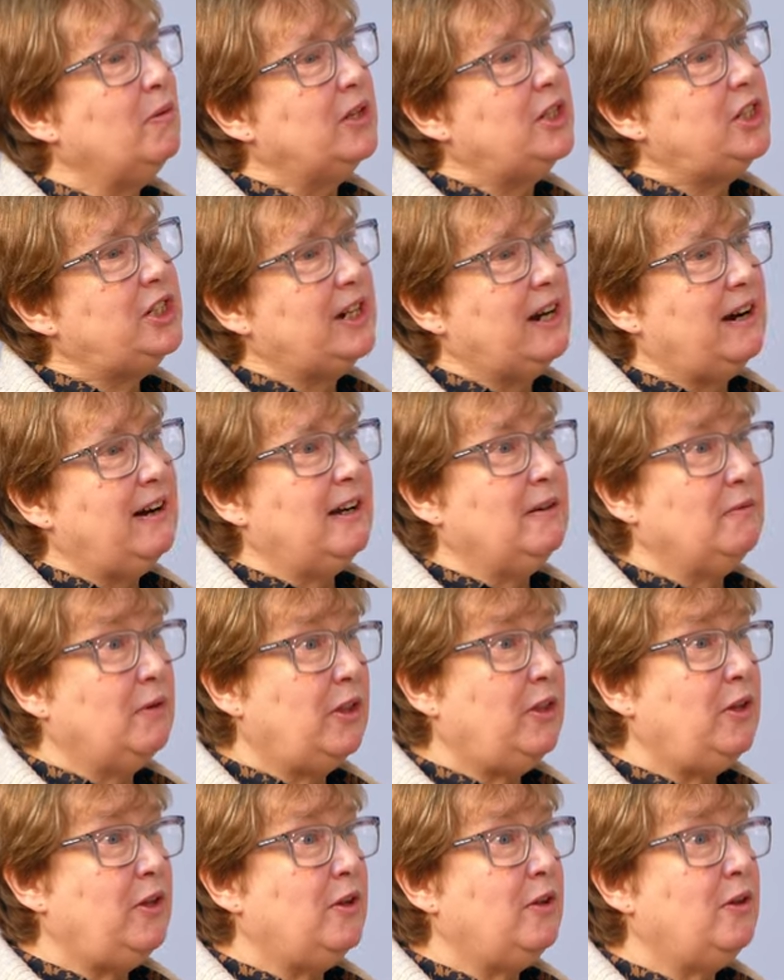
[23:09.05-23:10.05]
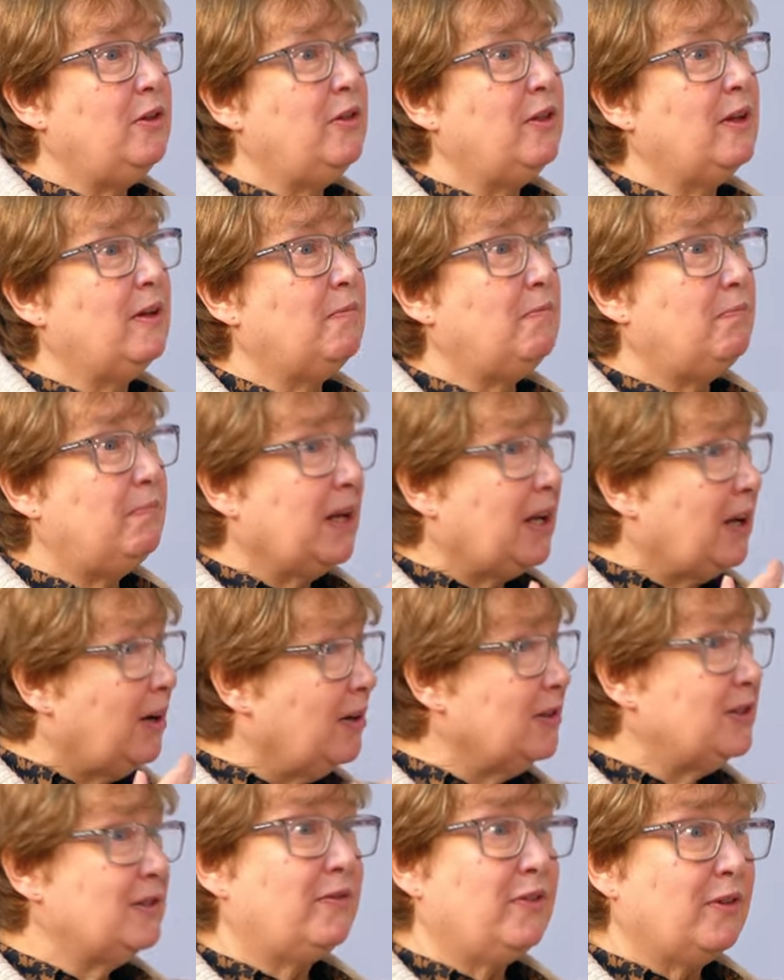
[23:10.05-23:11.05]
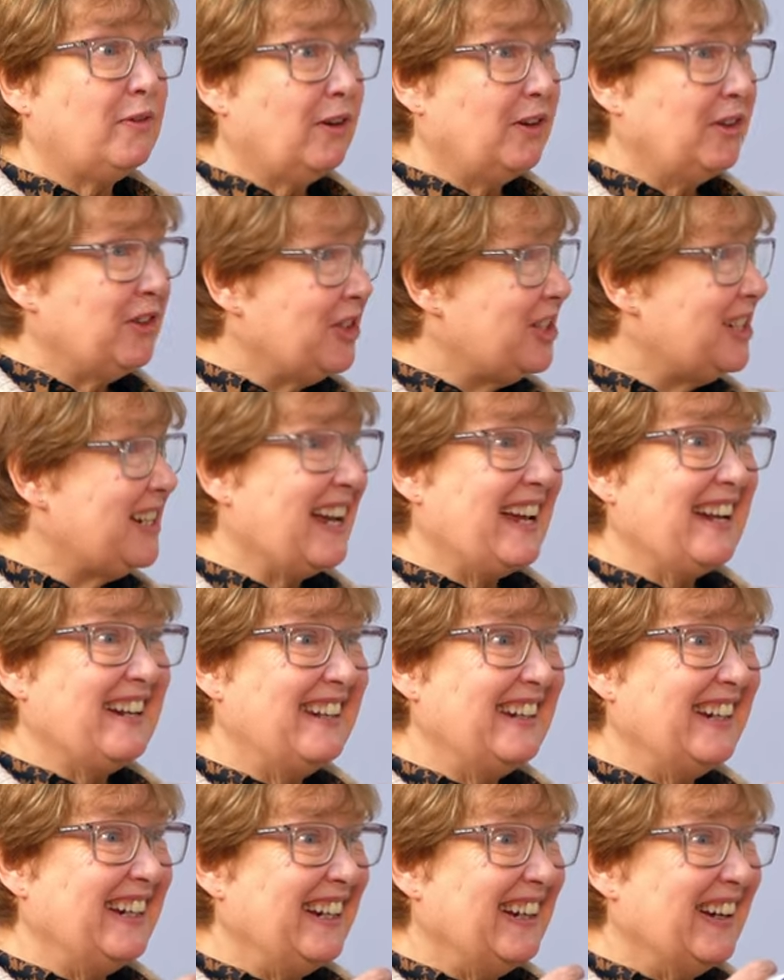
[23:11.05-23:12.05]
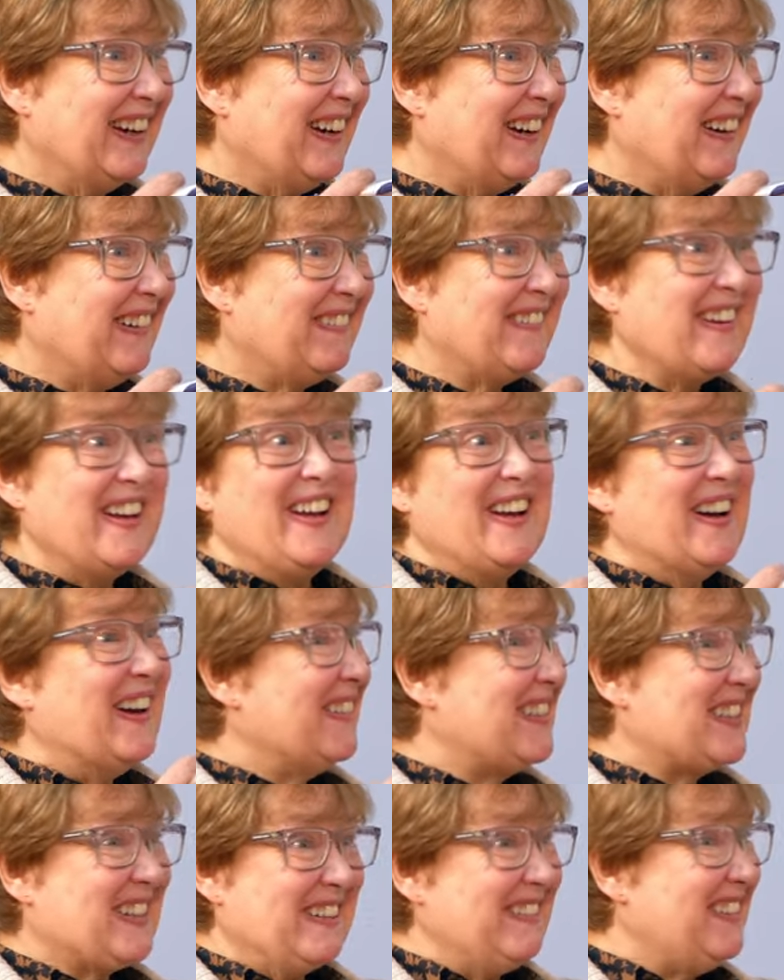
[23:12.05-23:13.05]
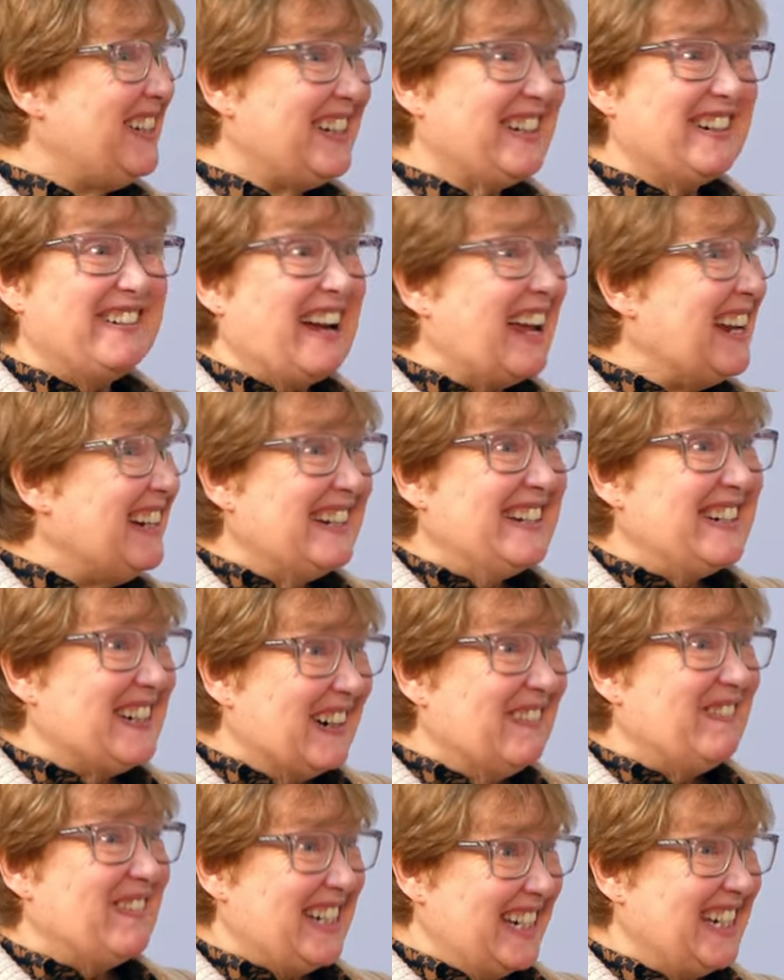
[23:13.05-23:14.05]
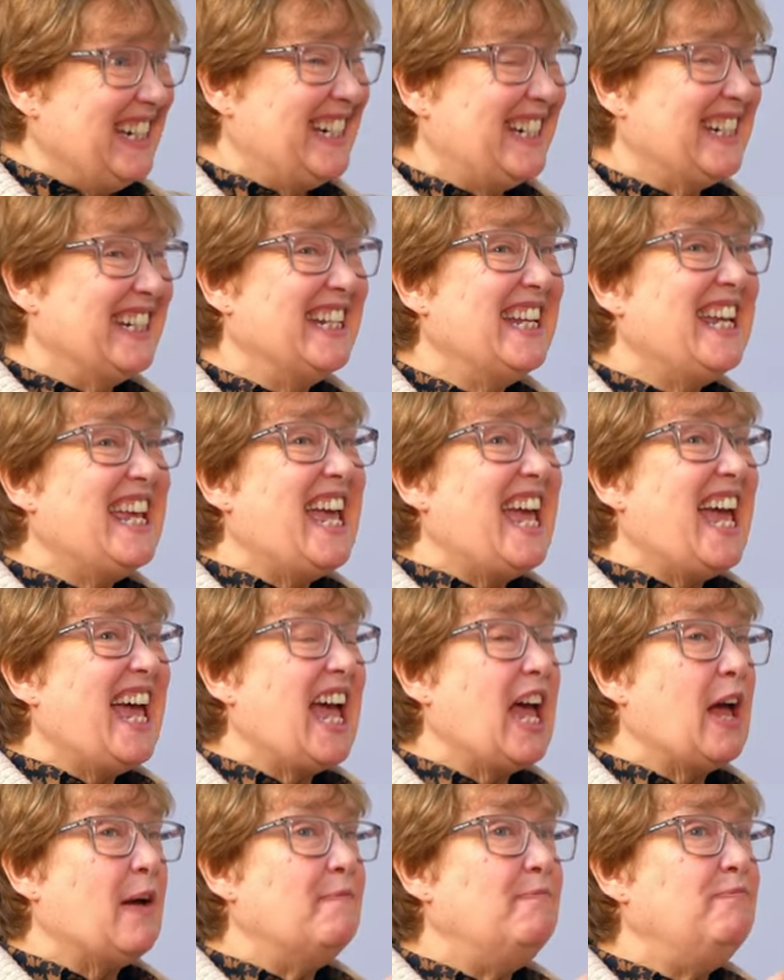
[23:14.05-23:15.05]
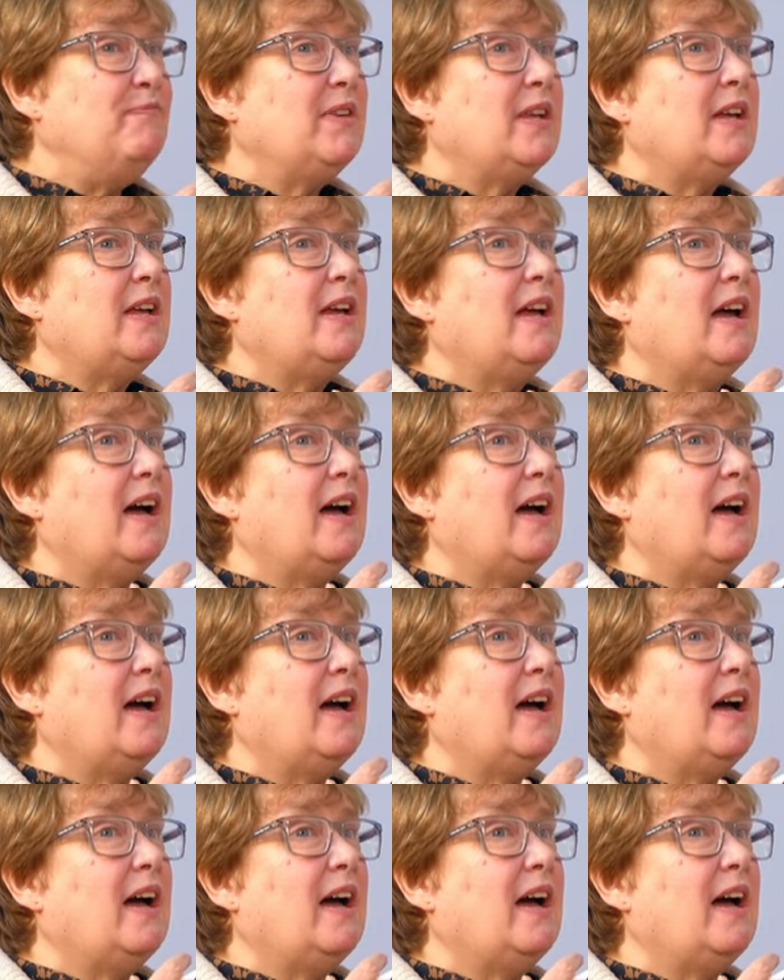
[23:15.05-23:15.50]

was sharing with you that because of their understanding of of scripture and interpretation, mm. um,